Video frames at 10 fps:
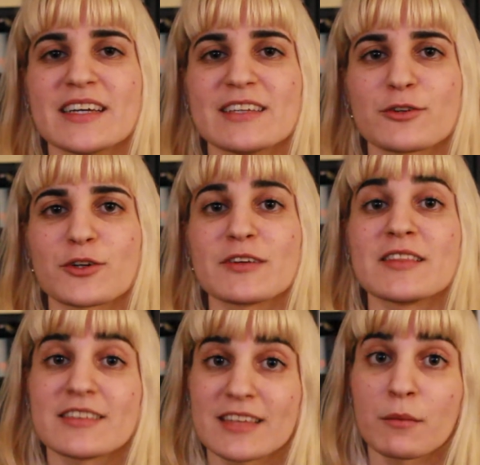sort of
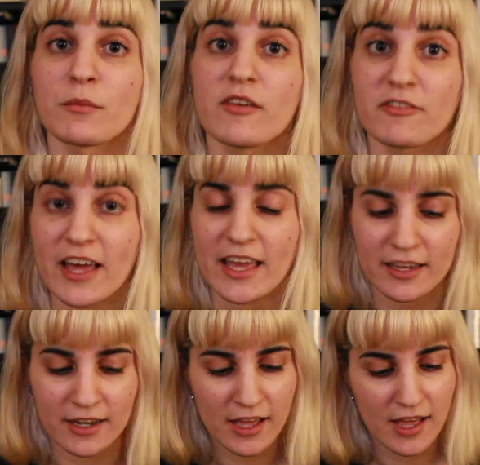in the same
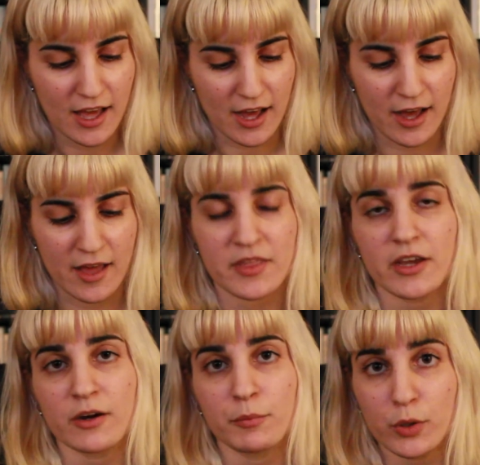vein, and they
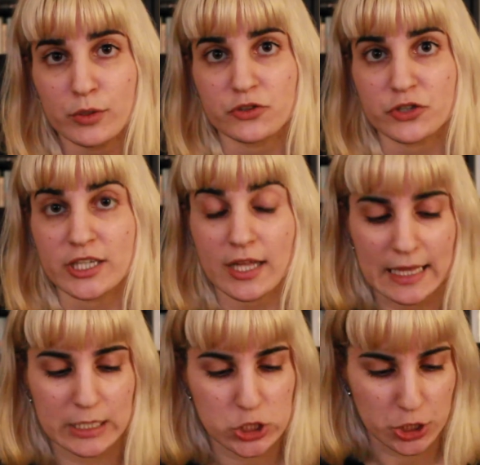are poetry
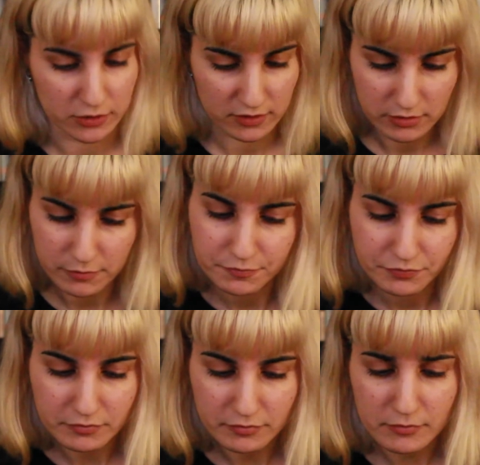collections.
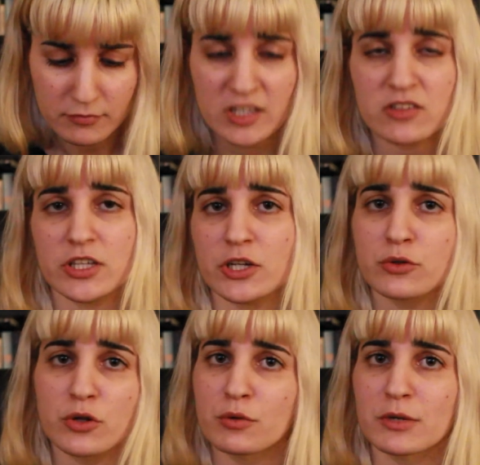So I
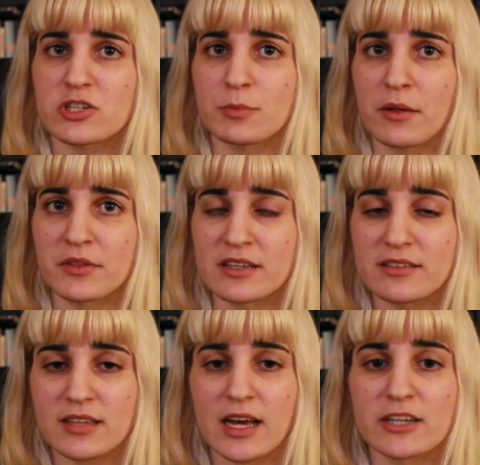don't know much about
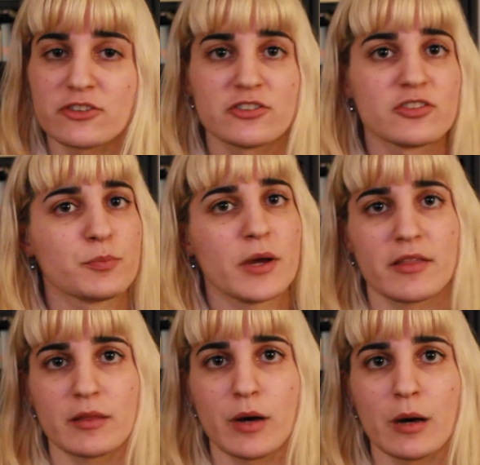these, I just
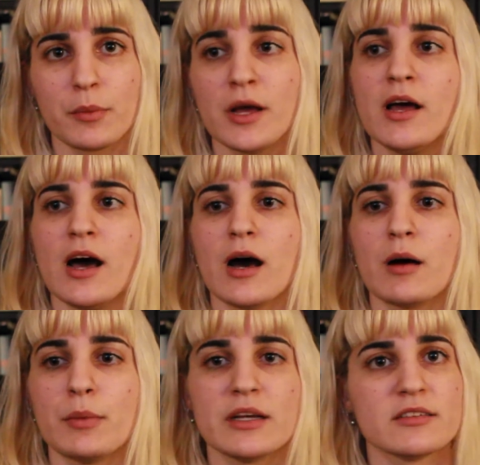picked them up
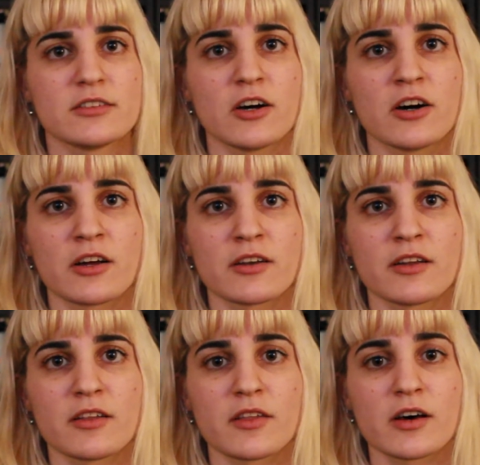based on
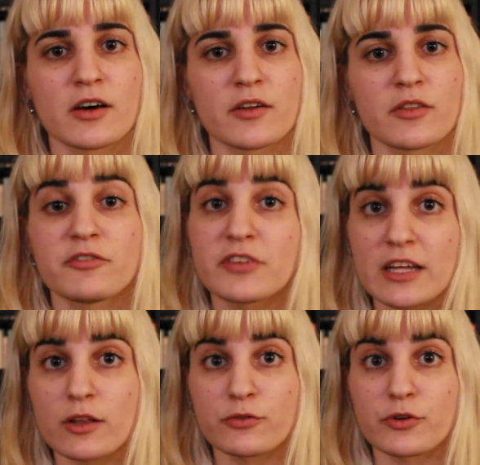the
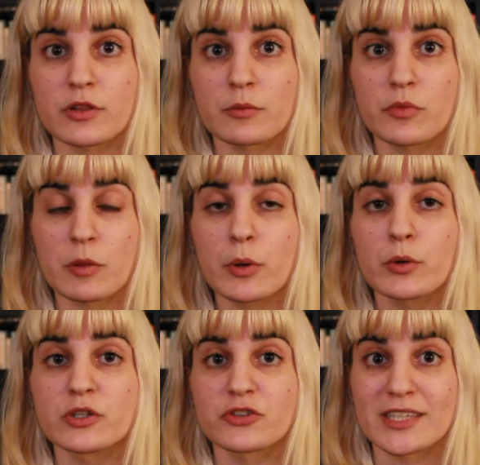feel for the
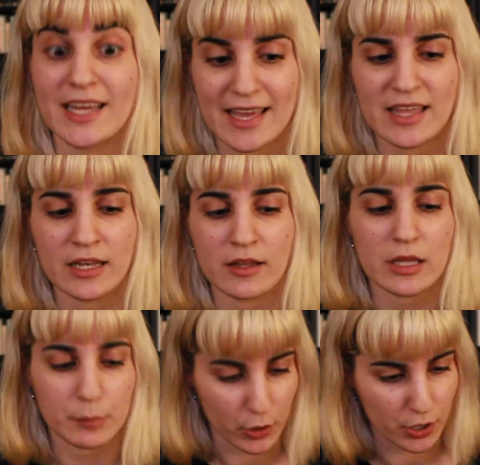poetry in
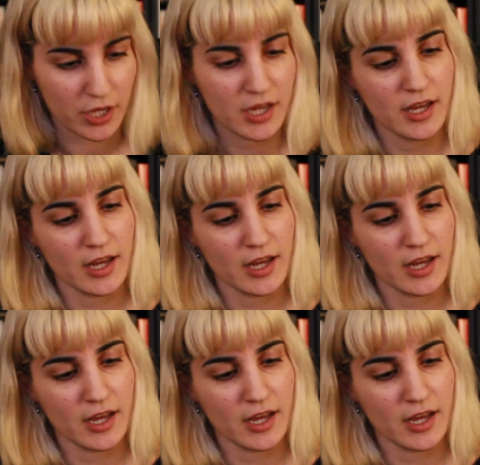the book.